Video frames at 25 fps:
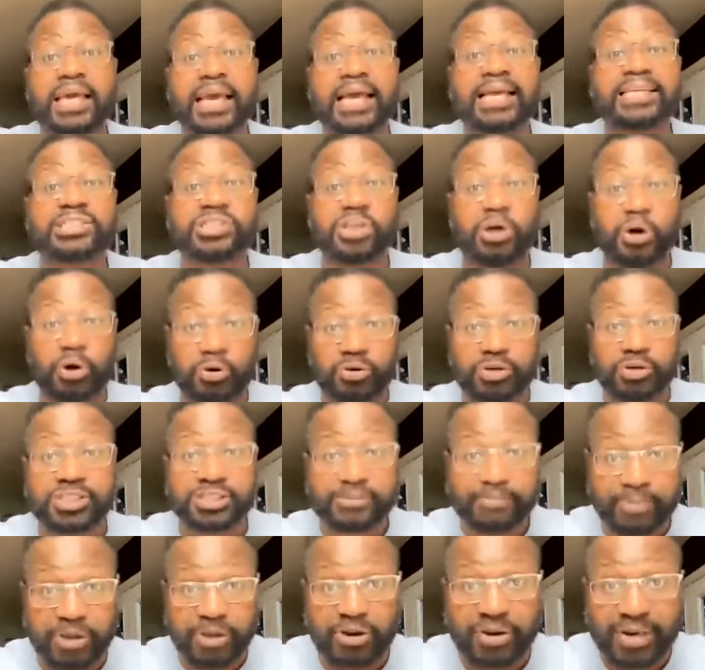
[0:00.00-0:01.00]
as the Holy
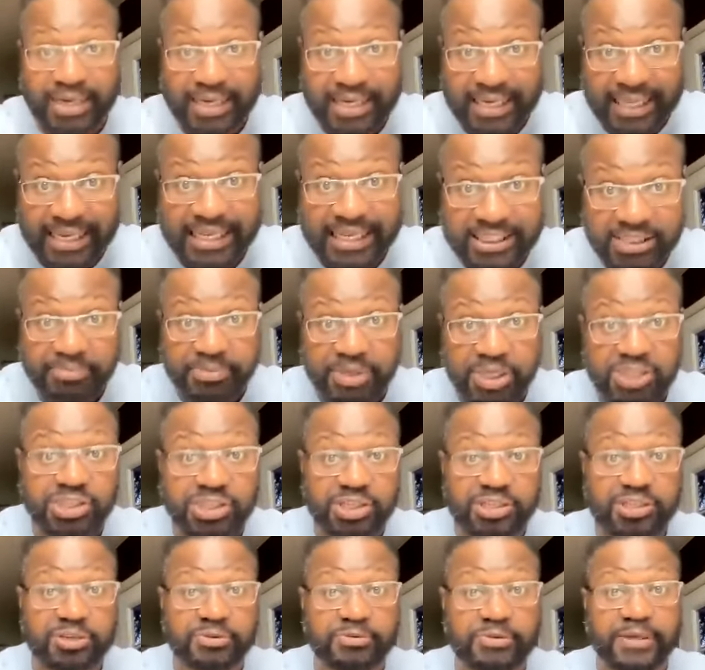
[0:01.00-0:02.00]
Spirit leads me
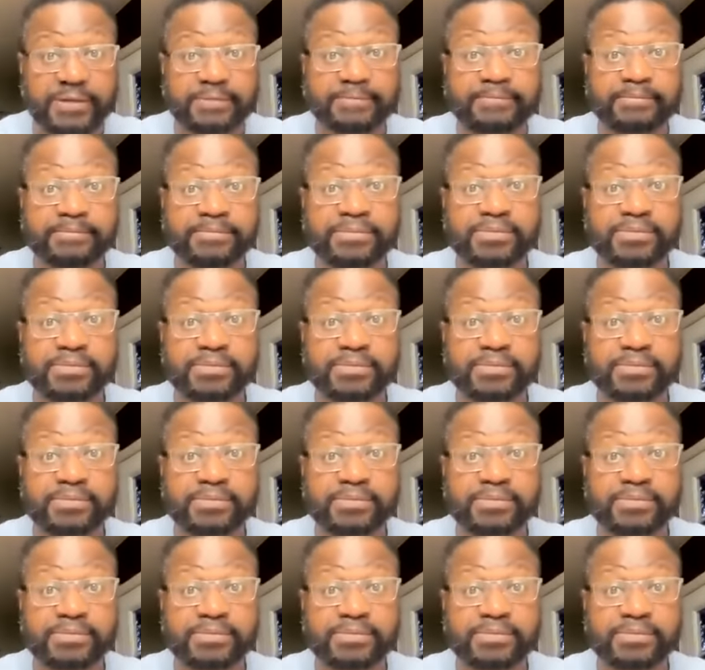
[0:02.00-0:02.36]
to do it.